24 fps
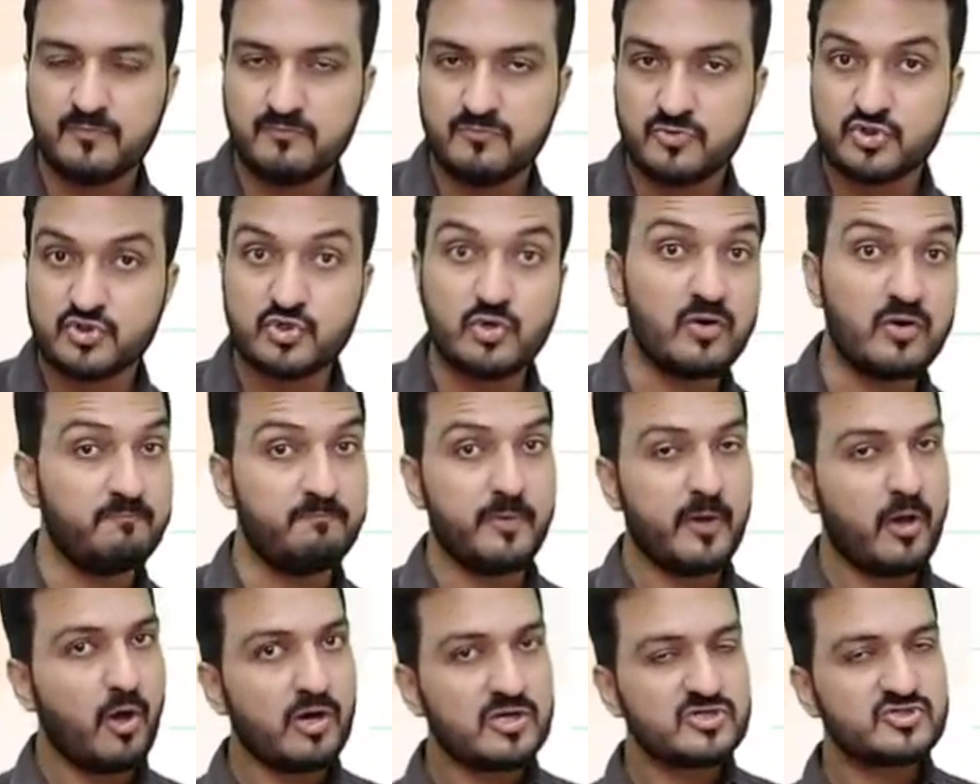So
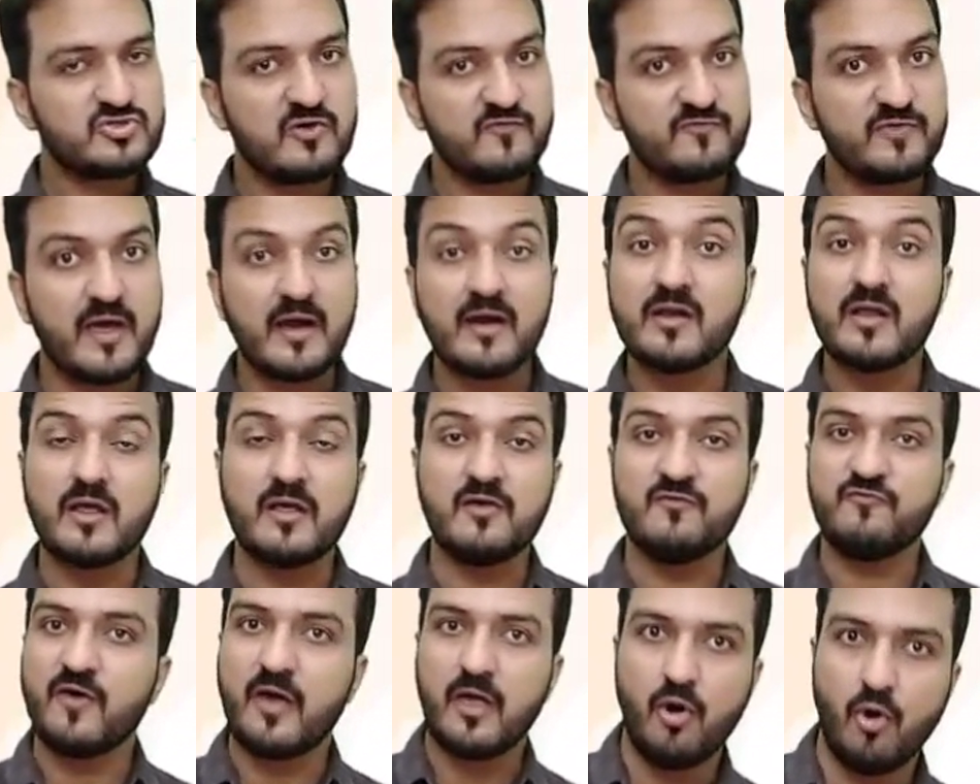because of that,
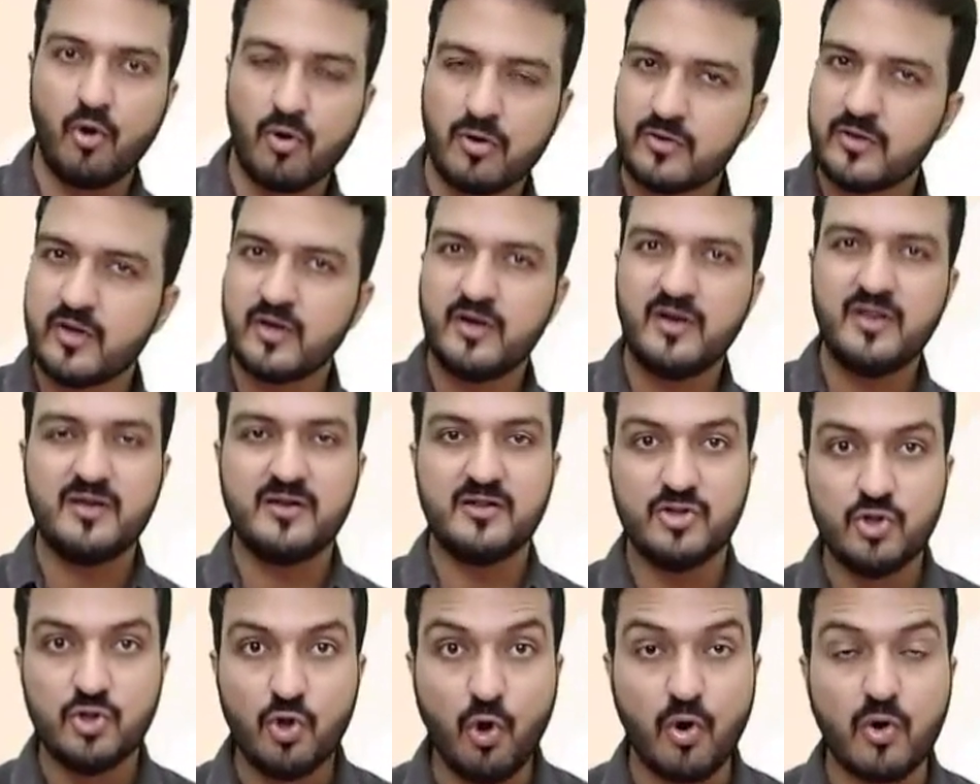if I already
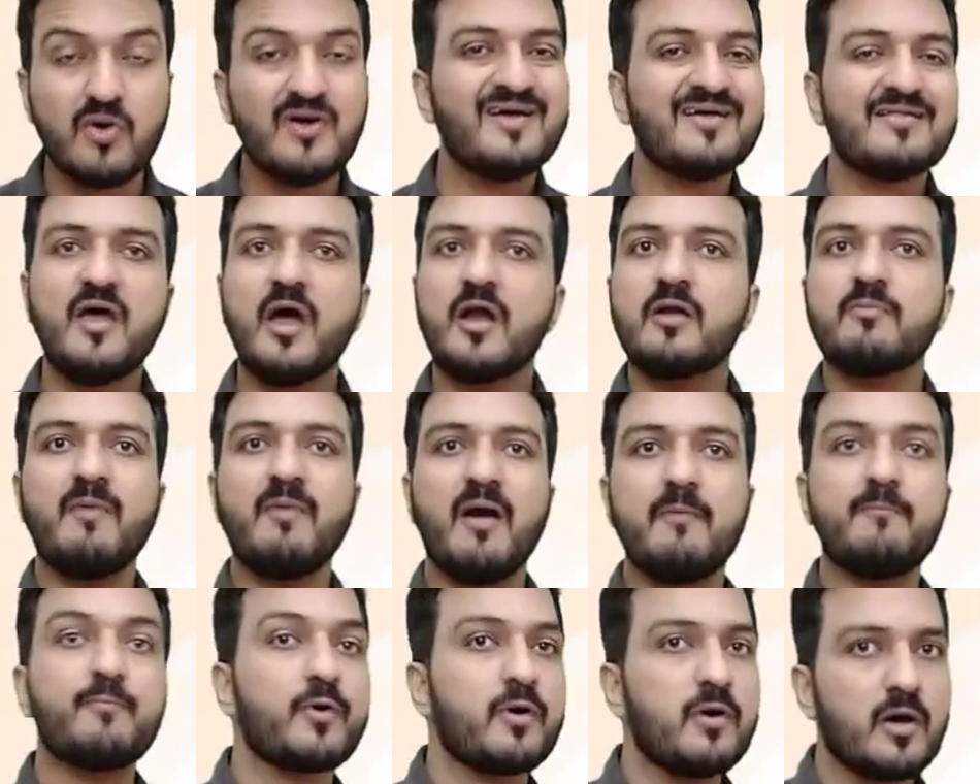know that my
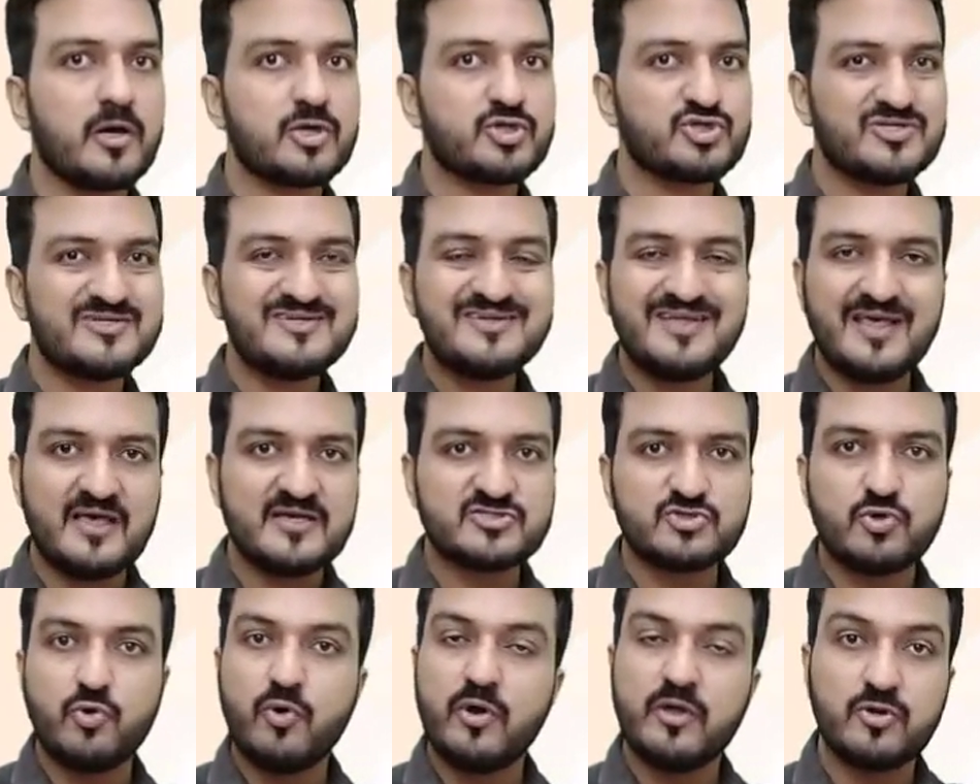production is
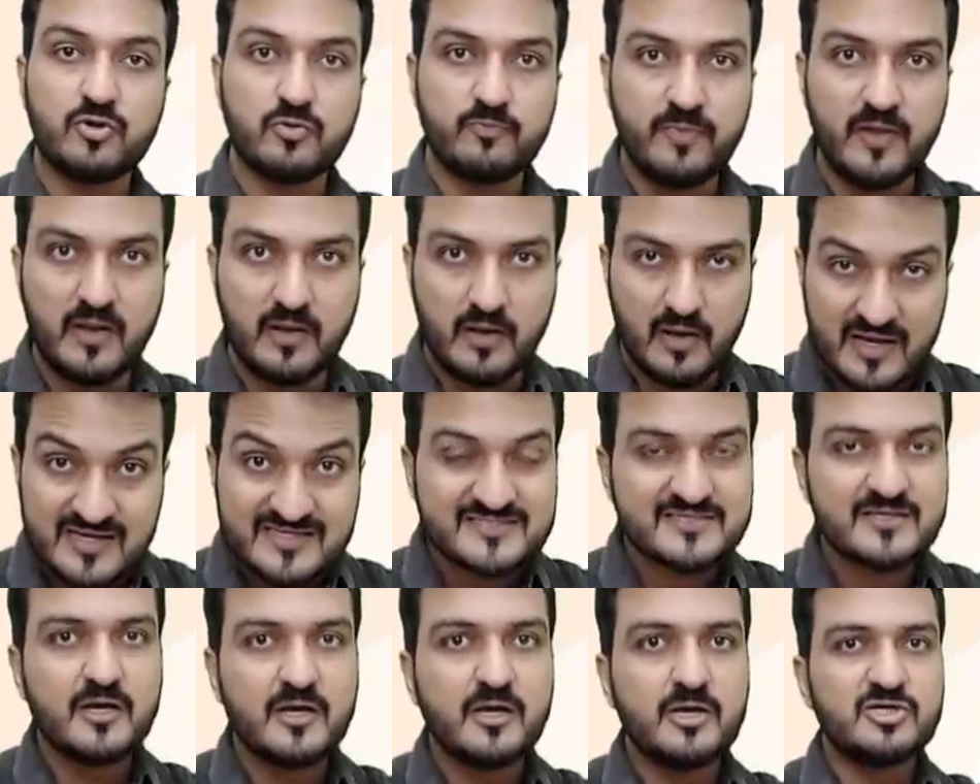going to be
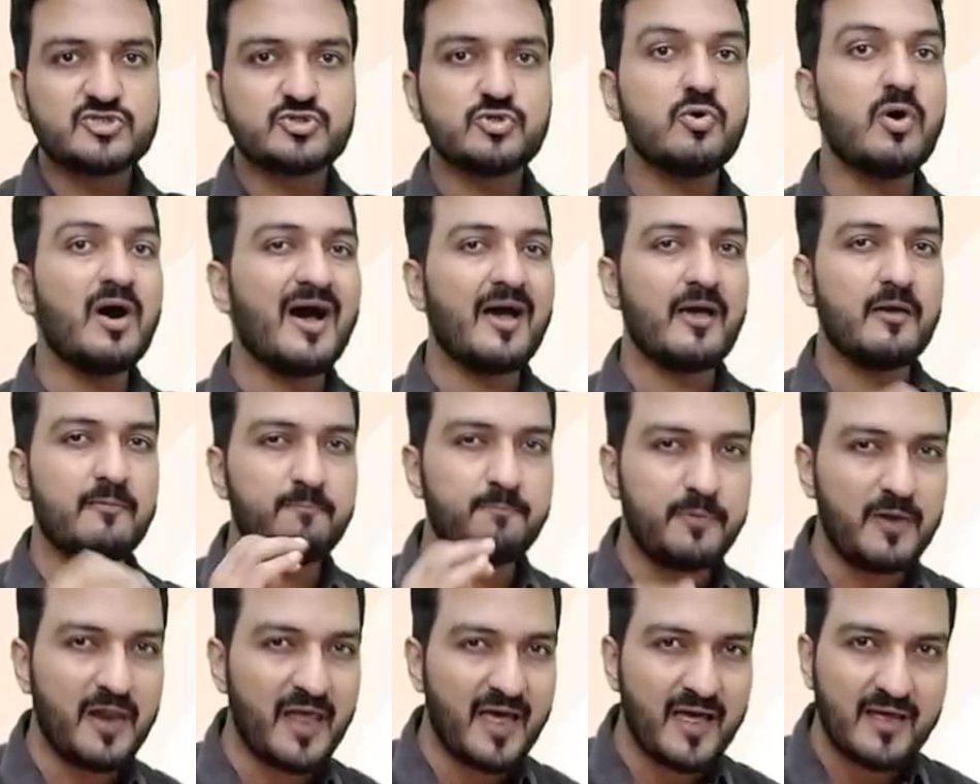less, so I
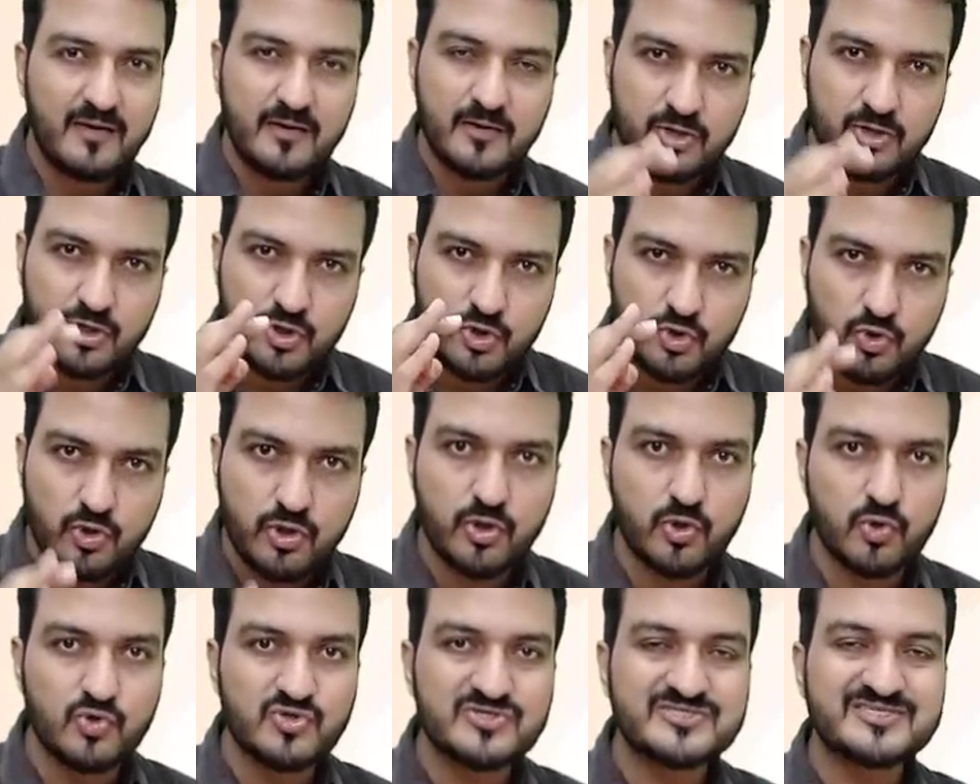plan to
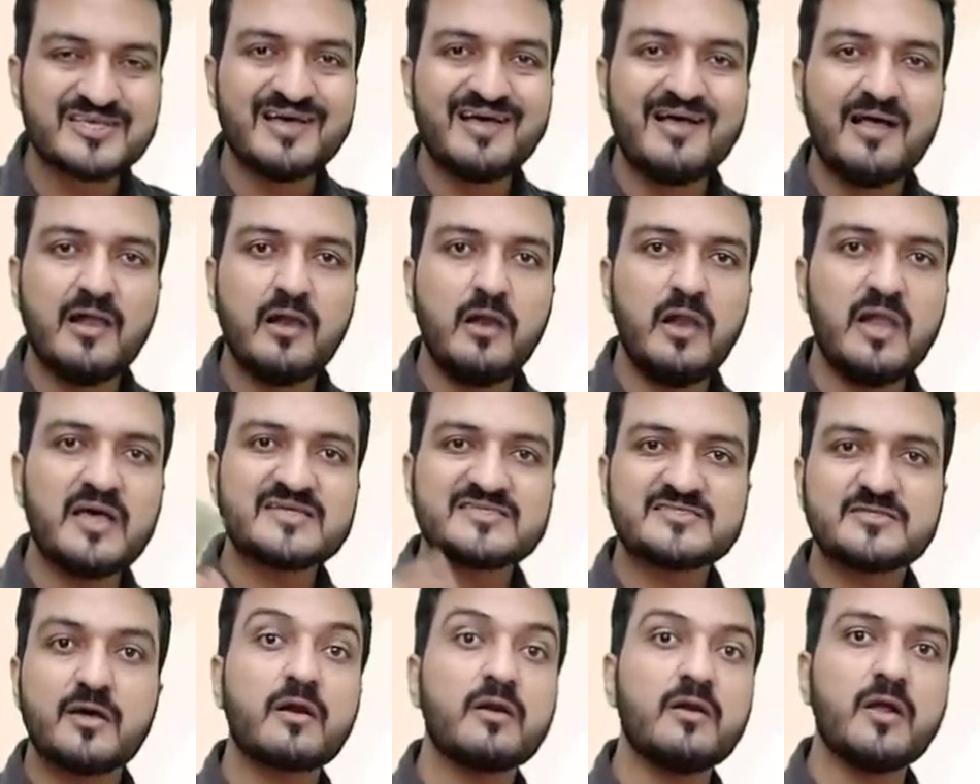use
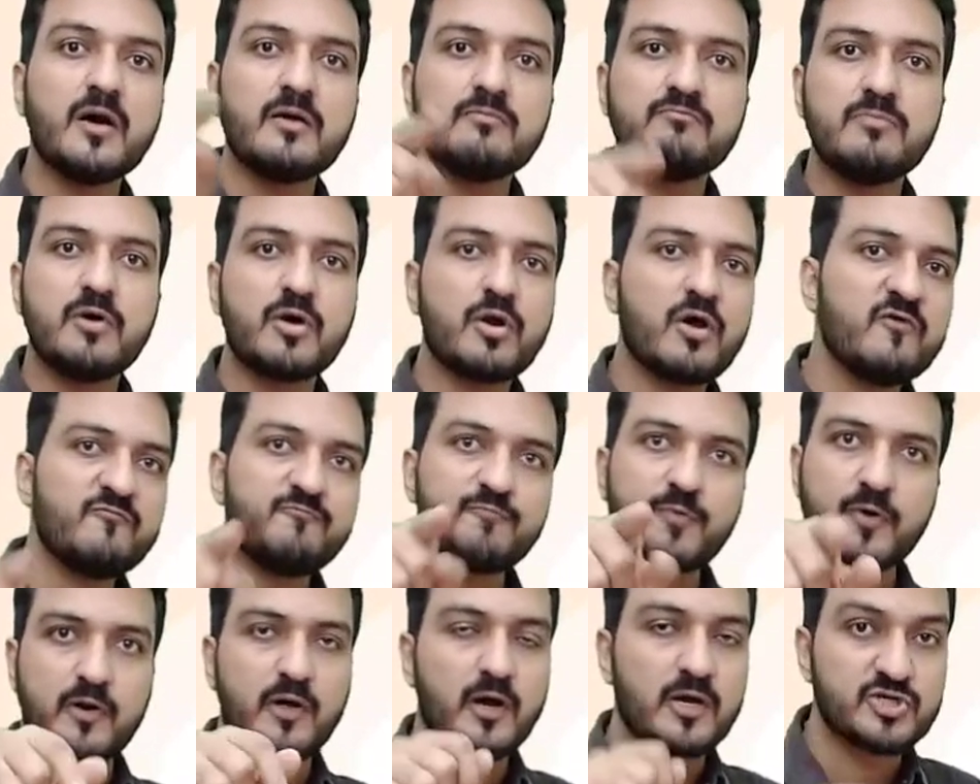lesser number of
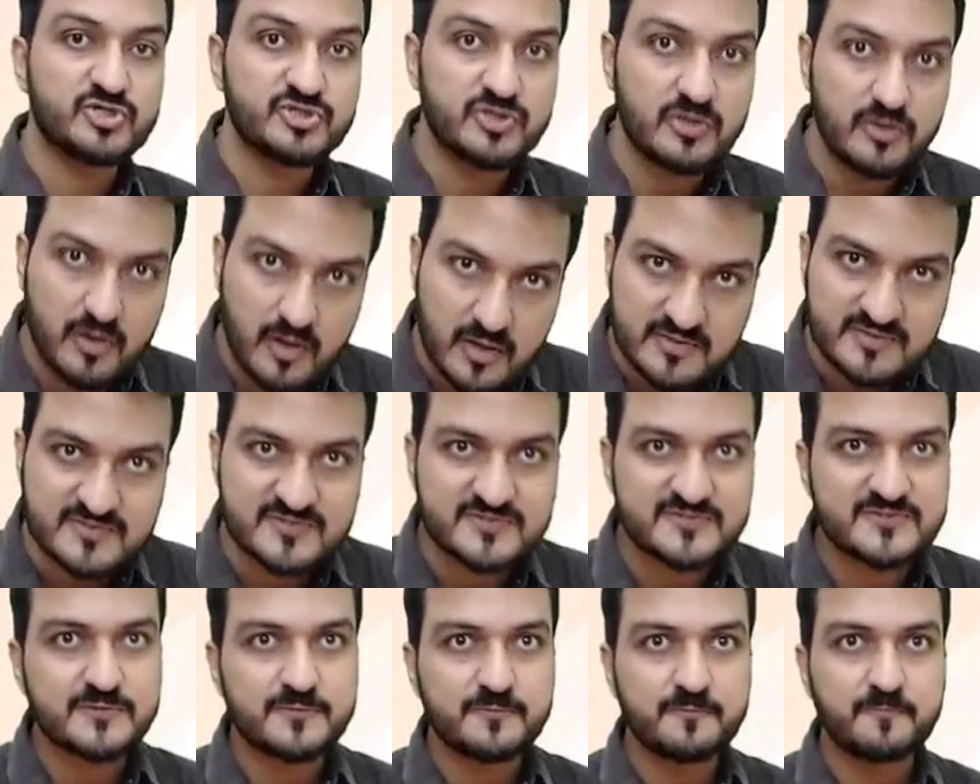production
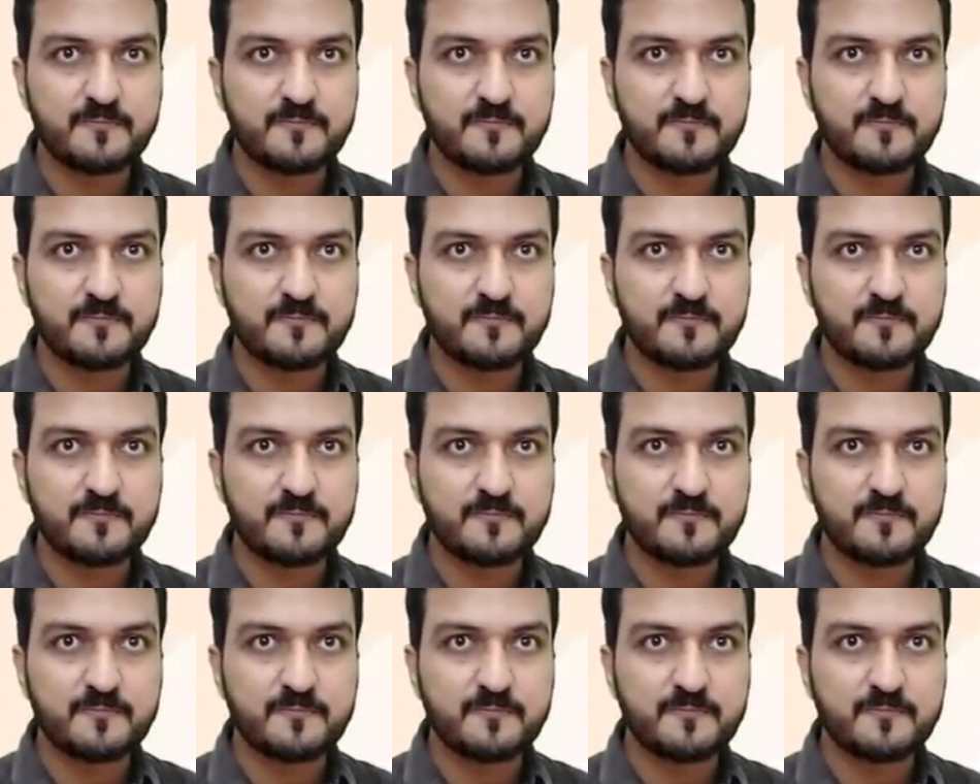runs.